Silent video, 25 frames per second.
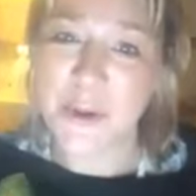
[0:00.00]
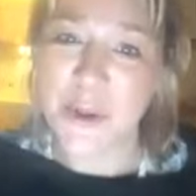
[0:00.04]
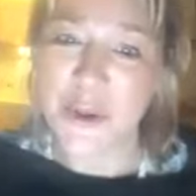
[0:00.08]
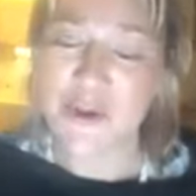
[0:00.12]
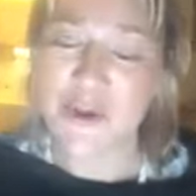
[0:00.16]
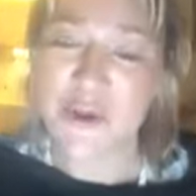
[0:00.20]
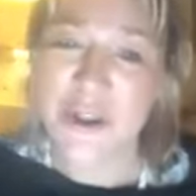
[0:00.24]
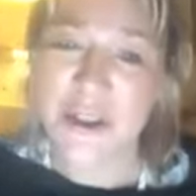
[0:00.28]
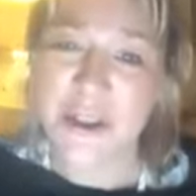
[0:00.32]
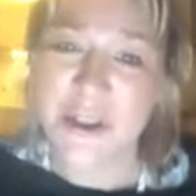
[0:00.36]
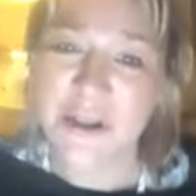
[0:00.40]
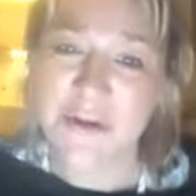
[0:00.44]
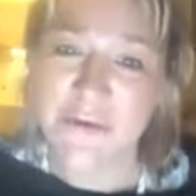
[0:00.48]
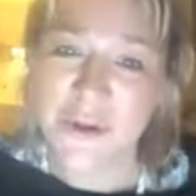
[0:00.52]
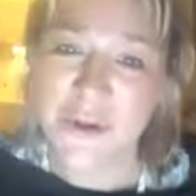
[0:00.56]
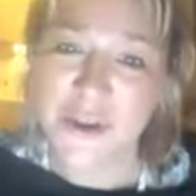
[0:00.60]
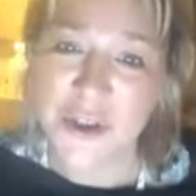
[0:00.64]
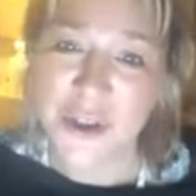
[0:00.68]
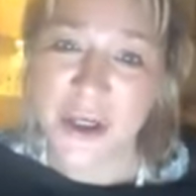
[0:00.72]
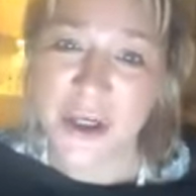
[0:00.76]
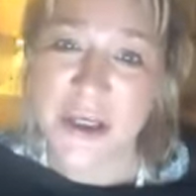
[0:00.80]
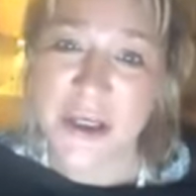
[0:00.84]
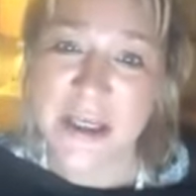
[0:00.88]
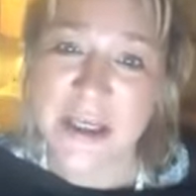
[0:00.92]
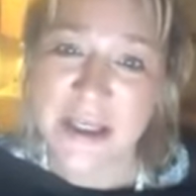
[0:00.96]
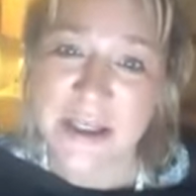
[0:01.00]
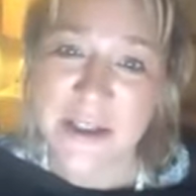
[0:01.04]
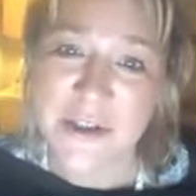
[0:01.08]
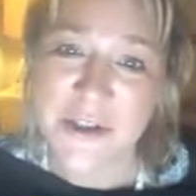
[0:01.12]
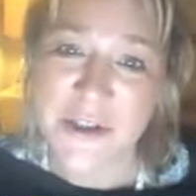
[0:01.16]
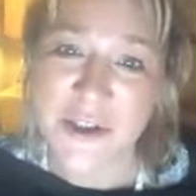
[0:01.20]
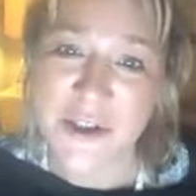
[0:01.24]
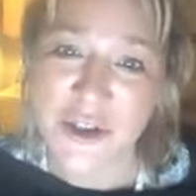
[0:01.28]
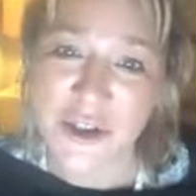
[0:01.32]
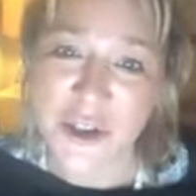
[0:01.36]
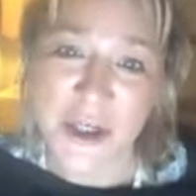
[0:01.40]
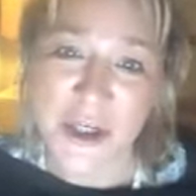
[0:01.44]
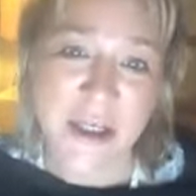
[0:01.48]
beauty of the journey is
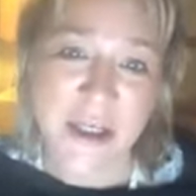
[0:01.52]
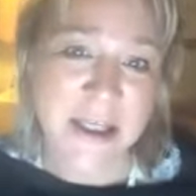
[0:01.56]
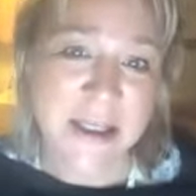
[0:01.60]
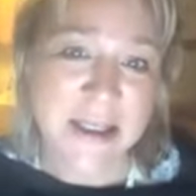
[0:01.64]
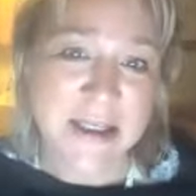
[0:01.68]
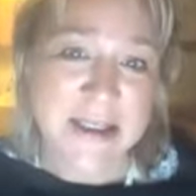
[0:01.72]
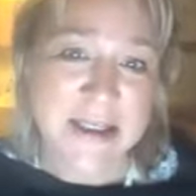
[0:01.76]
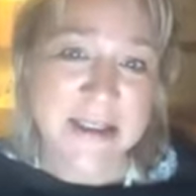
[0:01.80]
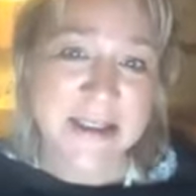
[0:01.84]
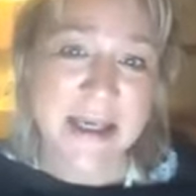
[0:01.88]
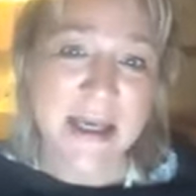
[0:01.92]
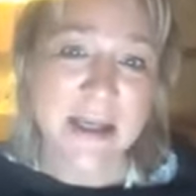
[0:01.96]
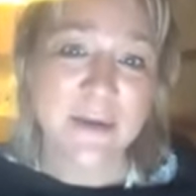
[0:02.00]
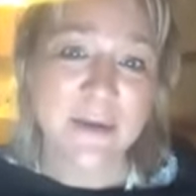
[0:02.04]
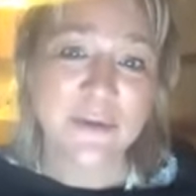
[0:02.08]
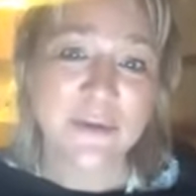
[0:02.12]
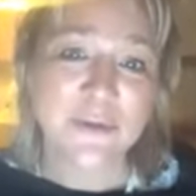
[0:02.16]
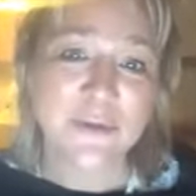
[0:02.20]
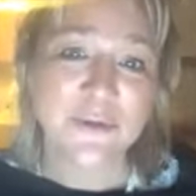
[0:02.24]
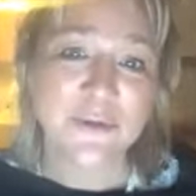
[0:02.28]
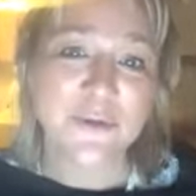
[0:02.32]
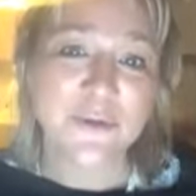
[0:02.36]
the journey itself.